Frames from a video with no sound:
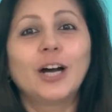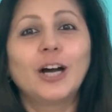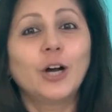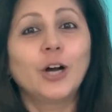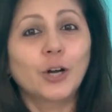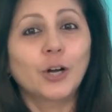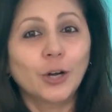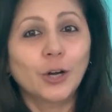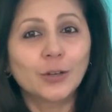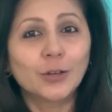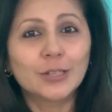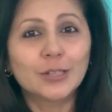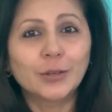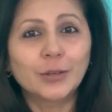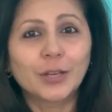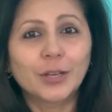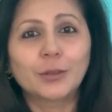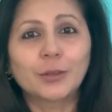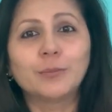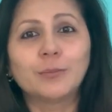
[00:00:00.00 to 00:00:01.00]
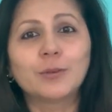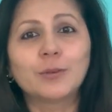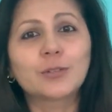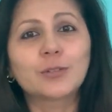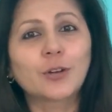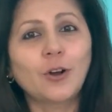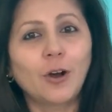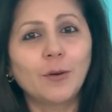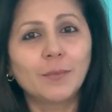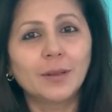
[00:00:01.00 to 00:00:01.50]
a close look at the most
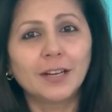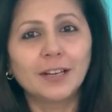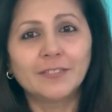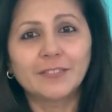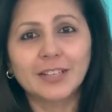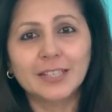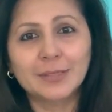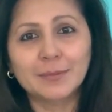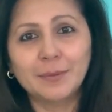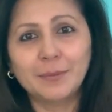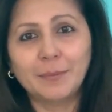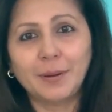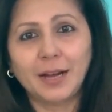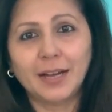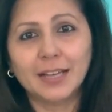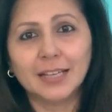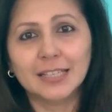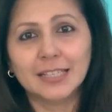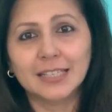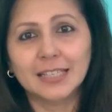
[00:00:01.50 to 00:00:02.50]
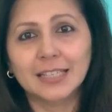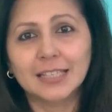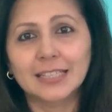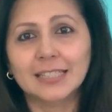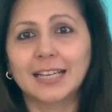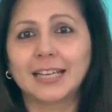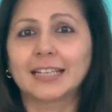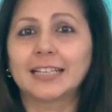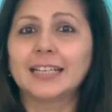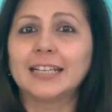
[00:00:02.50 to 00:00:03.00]
common investment biases
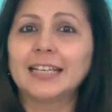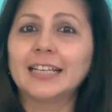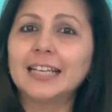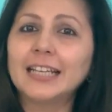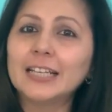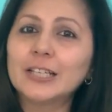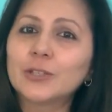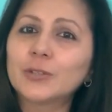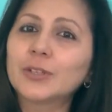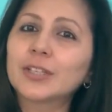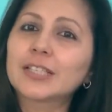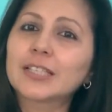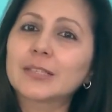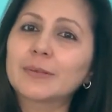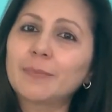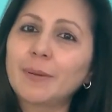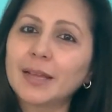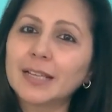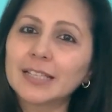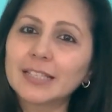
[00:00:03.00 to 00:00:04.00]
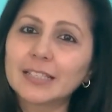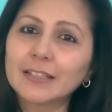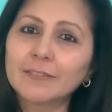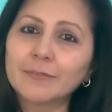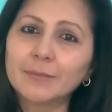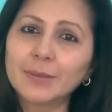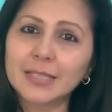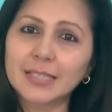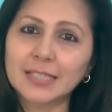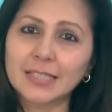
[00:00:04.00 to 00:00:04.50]
that can lead to expensive
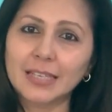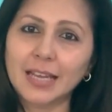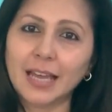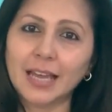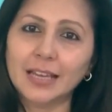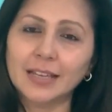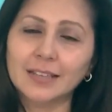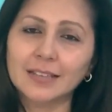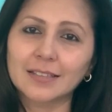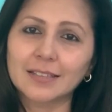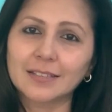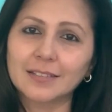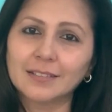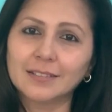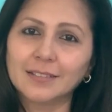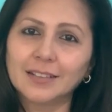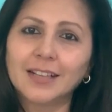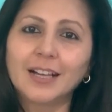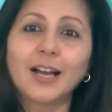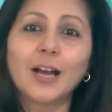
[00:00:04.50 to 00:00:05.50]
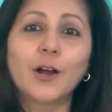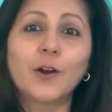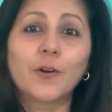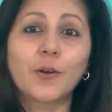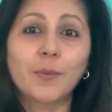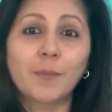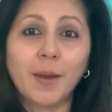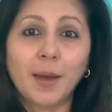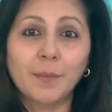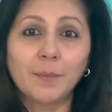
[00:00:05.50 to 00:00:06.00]
mistakes.
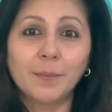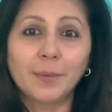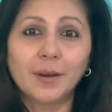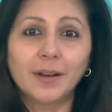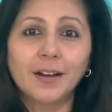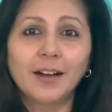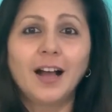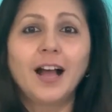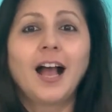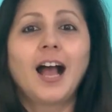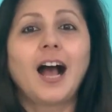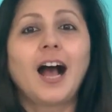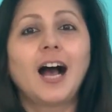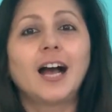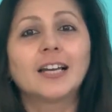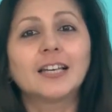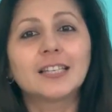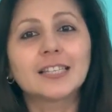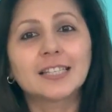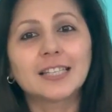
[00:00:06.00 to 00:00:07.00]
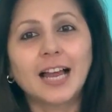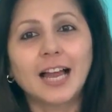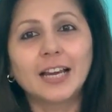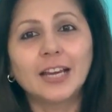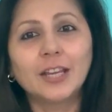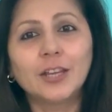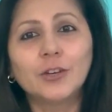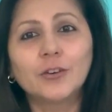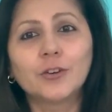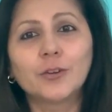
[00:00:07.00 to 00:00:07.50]
Remember,
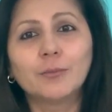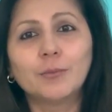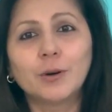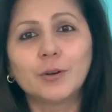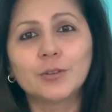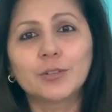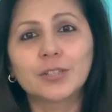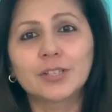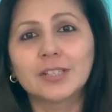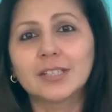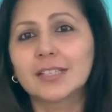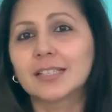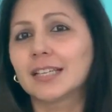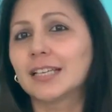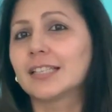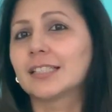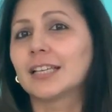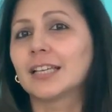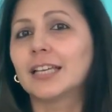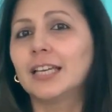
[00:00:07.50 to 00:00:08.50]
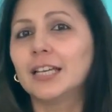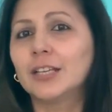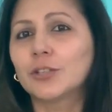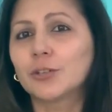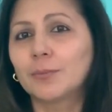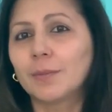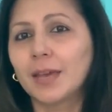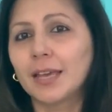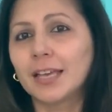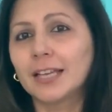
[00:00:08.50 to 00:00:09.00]
understanding your emotions is a key
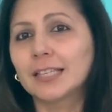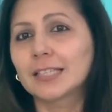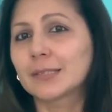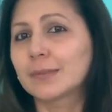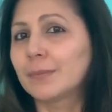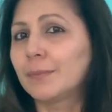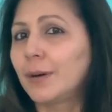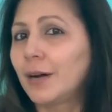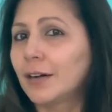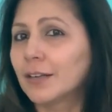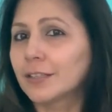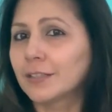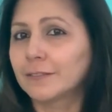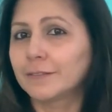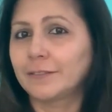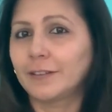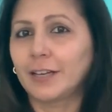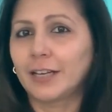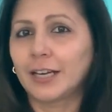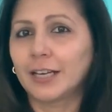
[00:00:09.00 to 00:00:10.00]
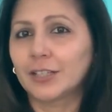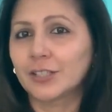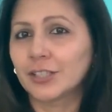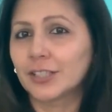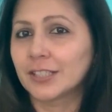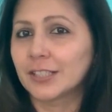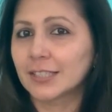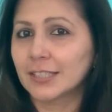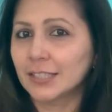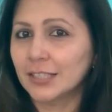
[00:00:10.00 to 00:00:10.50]
to making smarter financial
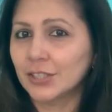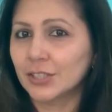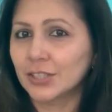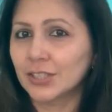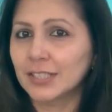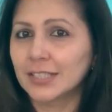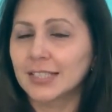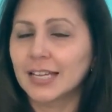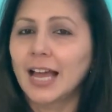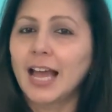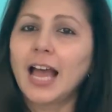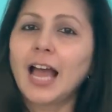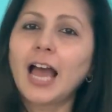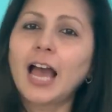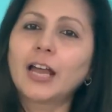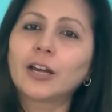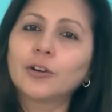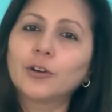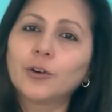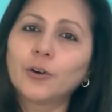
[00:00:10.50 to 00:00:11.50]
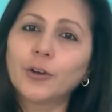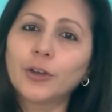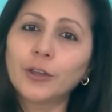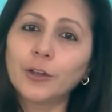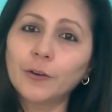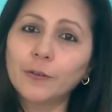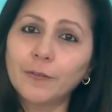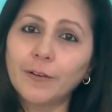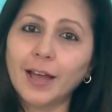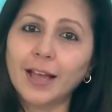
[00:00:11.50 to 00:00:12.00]
decisions and growing
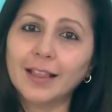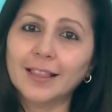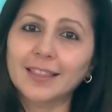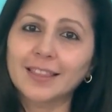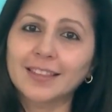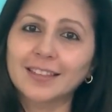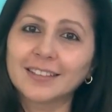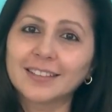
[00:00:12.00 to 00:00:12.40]
your wealth.